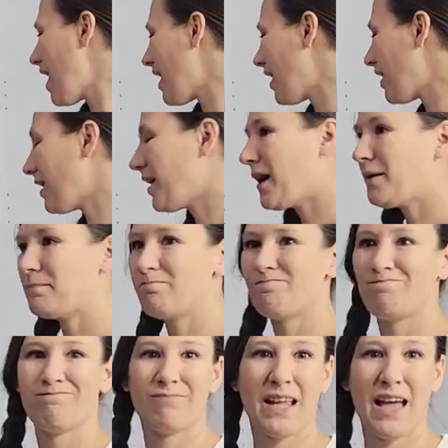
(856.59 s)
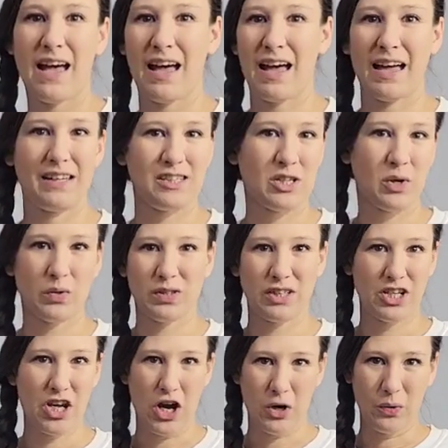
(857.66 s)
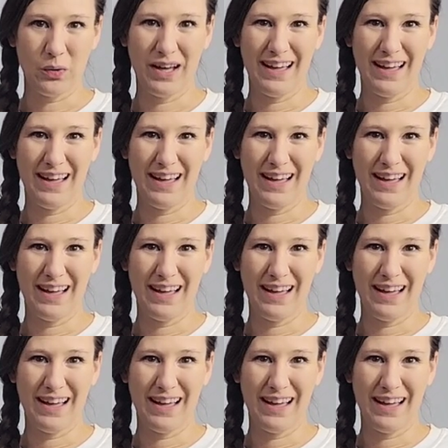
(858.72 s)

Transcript: Um, I don't know.